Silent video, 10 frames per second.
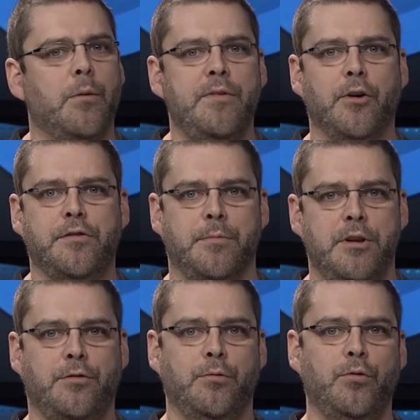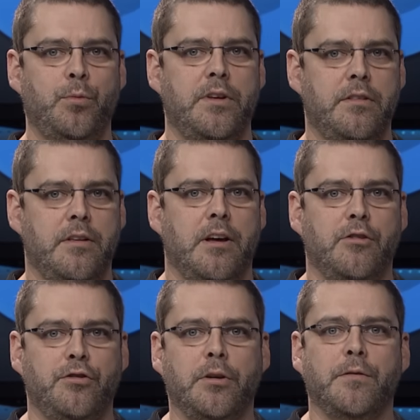We've got some issues with
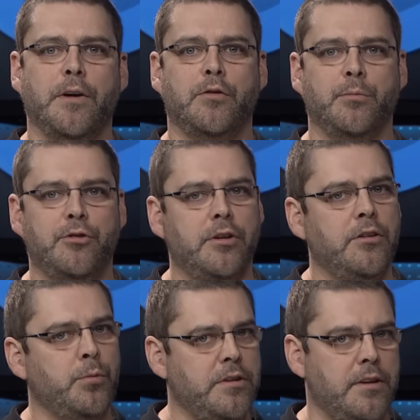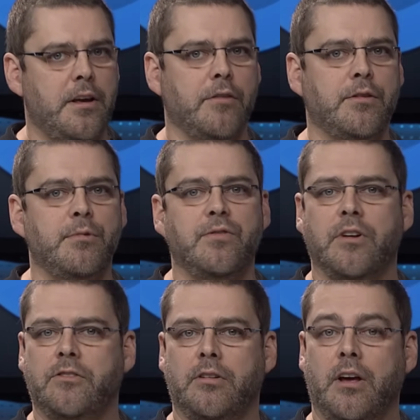shielded virtual machines. We see customers
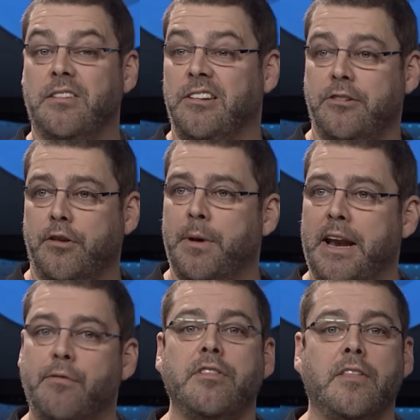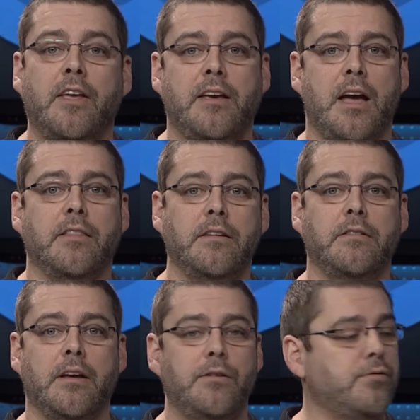virtualizing just about everything they can
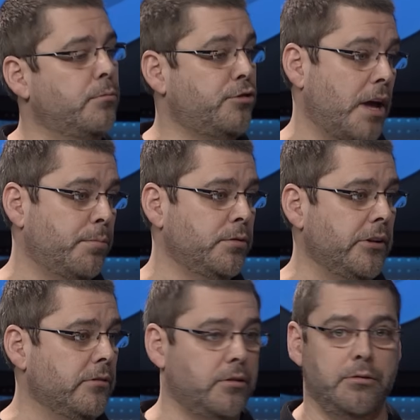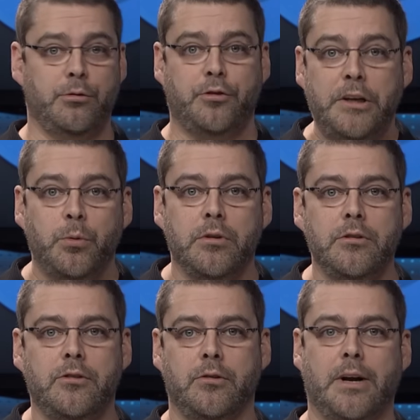these days, from SharePoint to
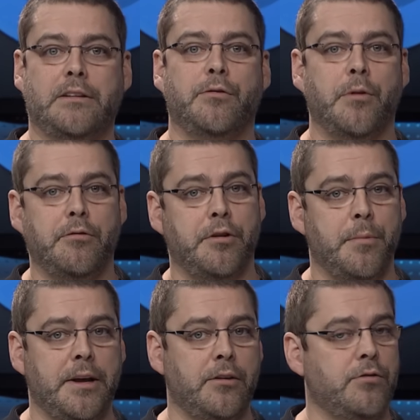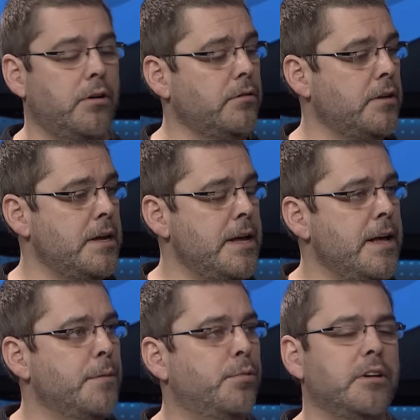SQL to Active Directory domain controllers.
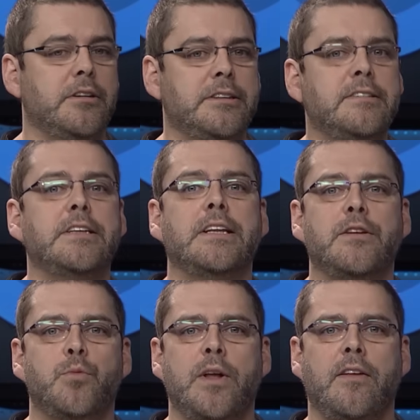But consider this,